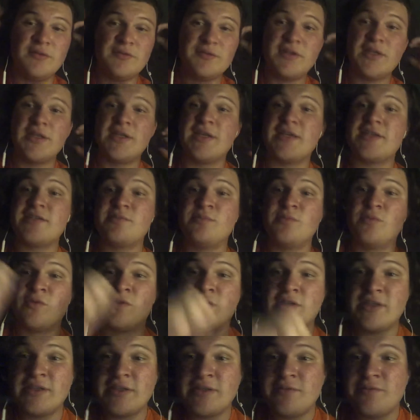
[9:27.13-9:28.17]
the next
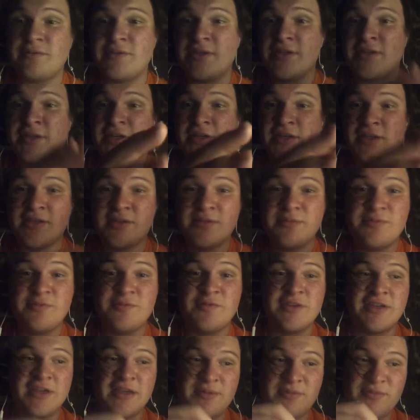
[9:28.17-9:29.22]
morning, got up,
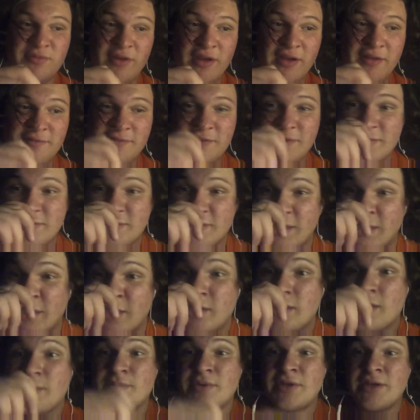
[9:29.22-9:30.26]
we ate breakfast. I
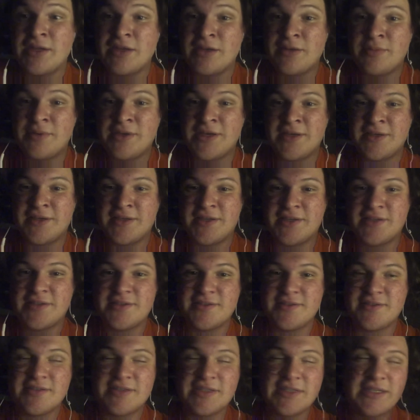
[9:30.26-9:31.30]
got banana
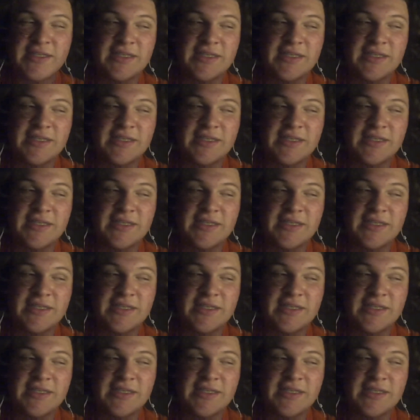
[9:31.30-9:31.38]
pancakes,